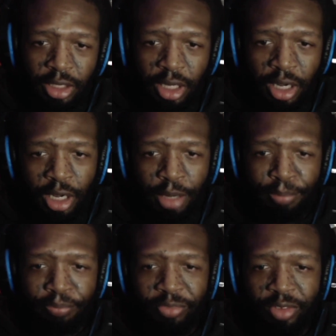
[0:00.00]
Um,
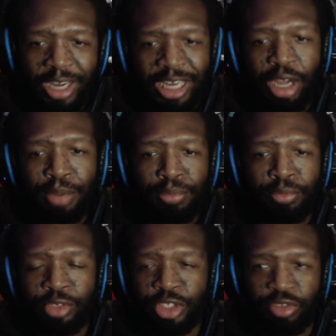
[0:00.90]
right now
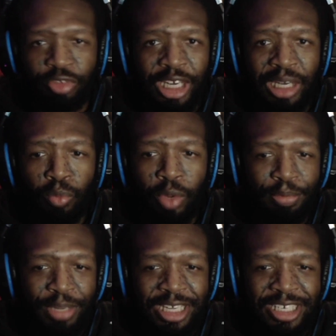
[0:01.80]
I'm just reading One
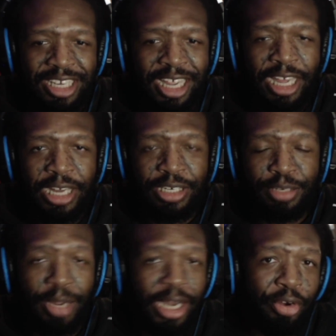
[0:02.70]
Piece and
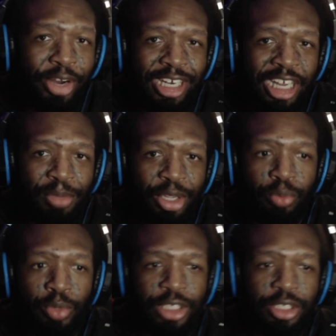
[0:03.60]
My Hero Academia,
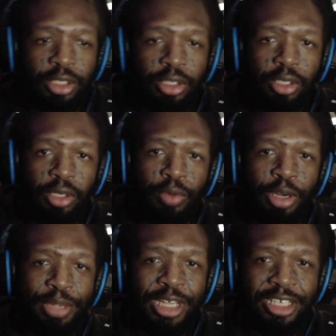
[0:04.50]
which One
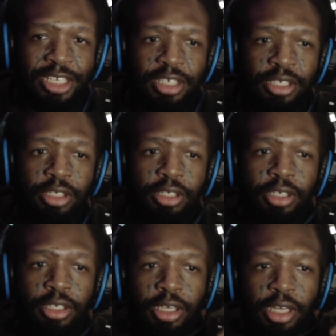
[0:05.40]
Piece,
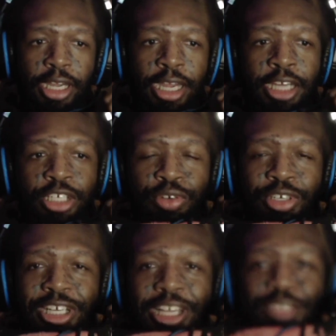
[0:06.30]
as you can
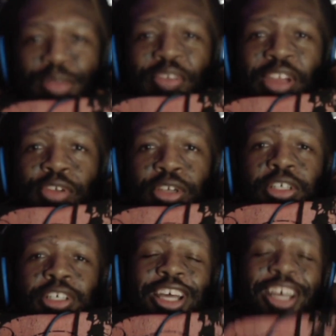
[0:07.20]
tell, is my favorite.
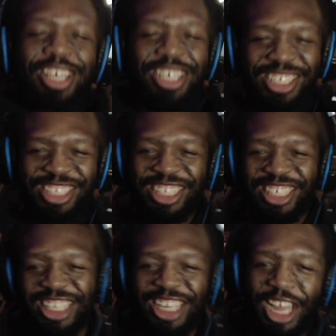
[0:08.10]

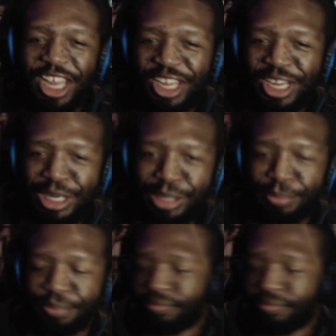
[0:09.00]
um,